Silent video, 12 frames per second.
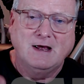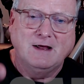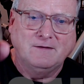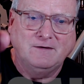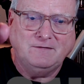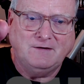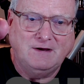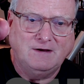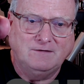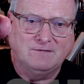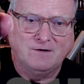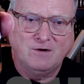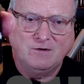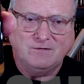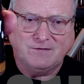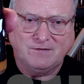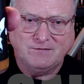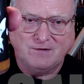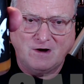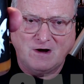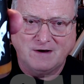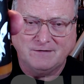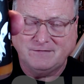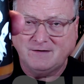This is Newk's
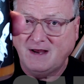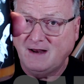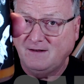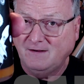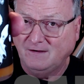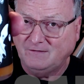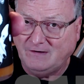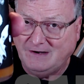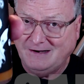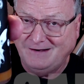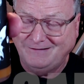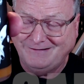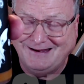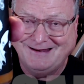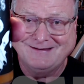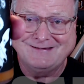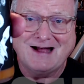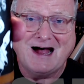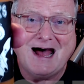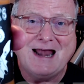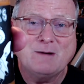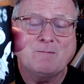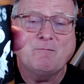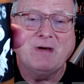Sauce, and this is his hot
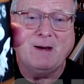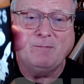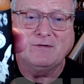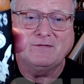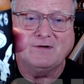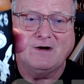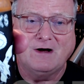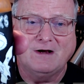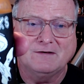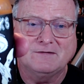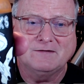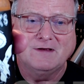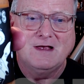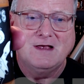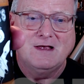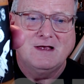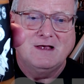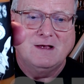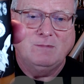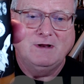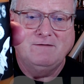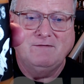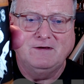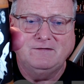pepper sauce. I
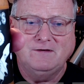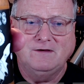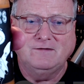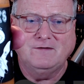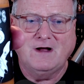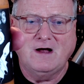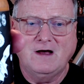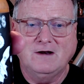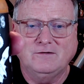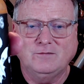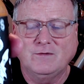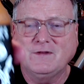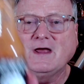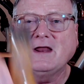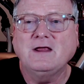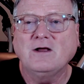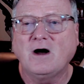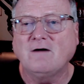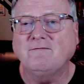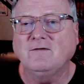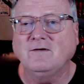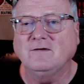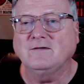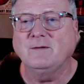believe this is the hottest one that he
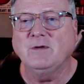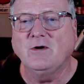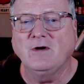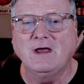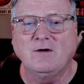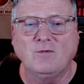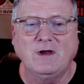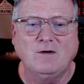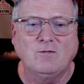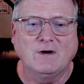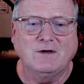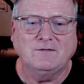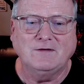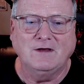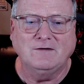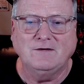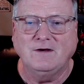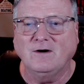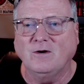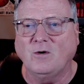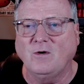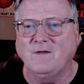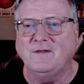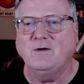offers. Let me go ahead and read what it says here
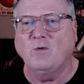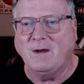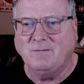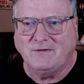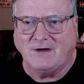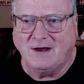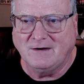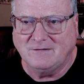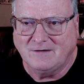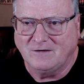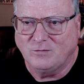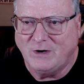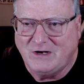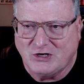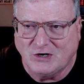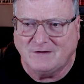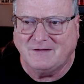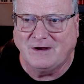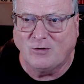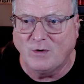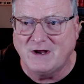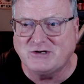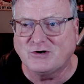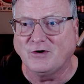on the website. It says, "We took the
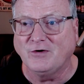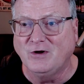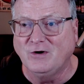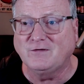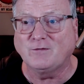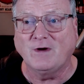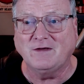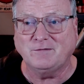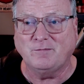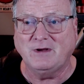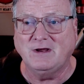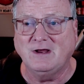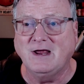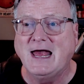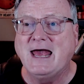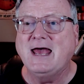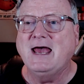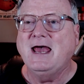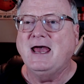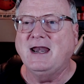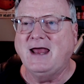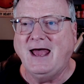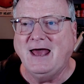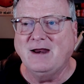original Newk's recipe and
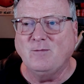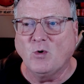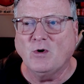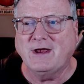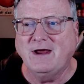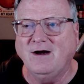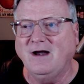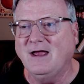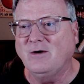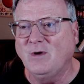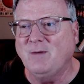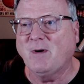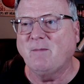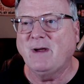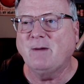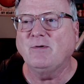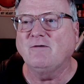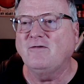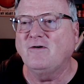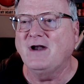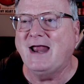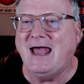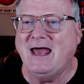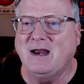added more Carolina Reaper pepper for an
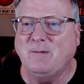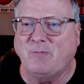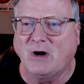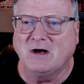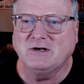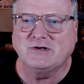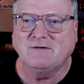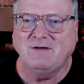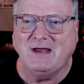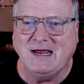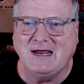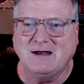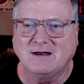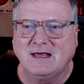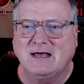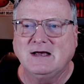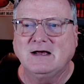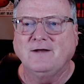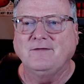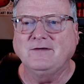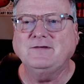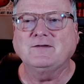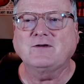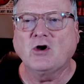added punch of heat.
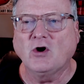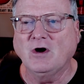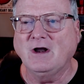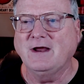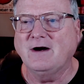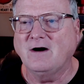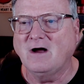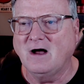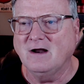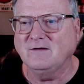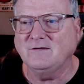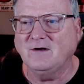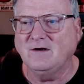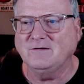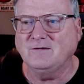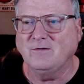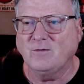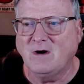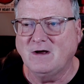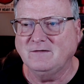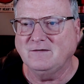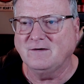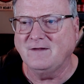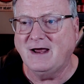This is currently our hottest sauce on the
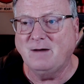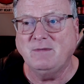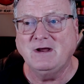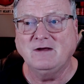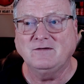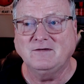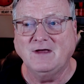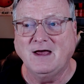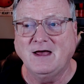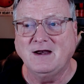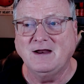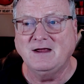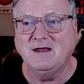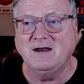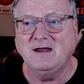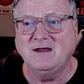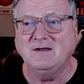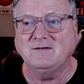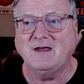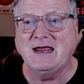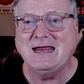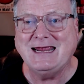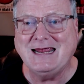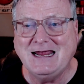roster. That being said, it is
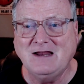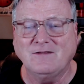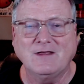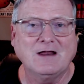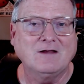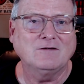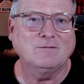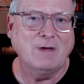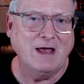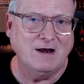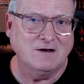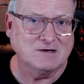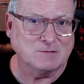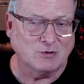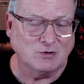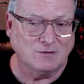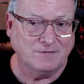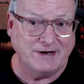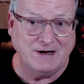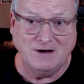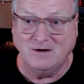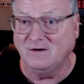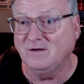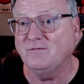a heat that is manageable." Thank
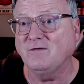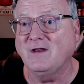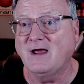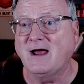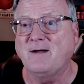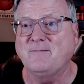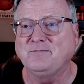goodness for that.